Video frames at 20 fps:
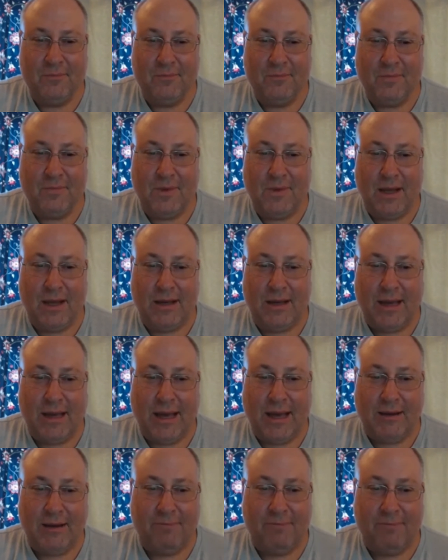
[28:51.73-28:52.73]
again.
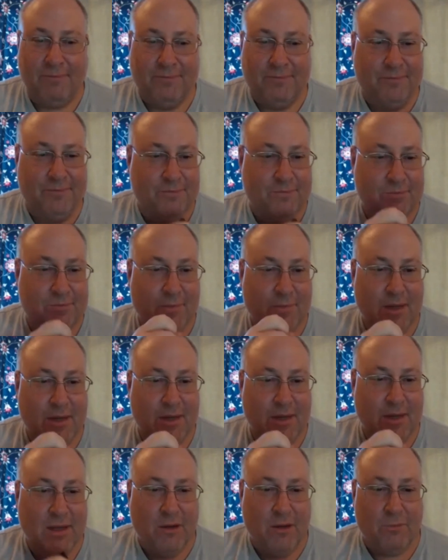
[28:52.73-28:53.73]
You
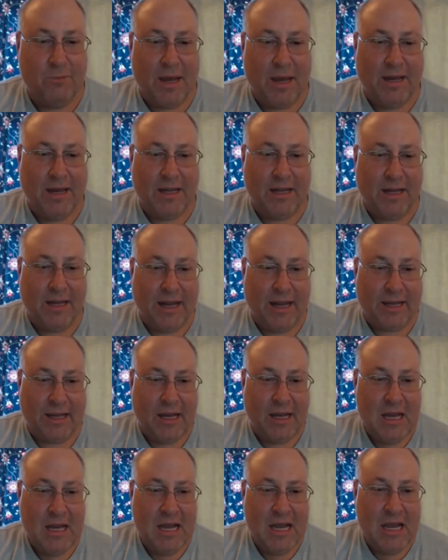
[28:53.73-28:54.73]
made it like
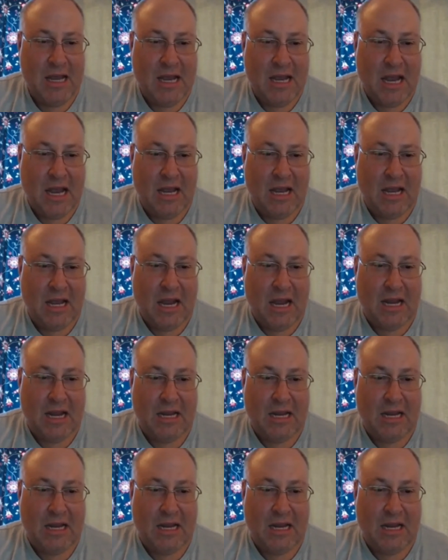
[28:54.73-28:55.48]
a little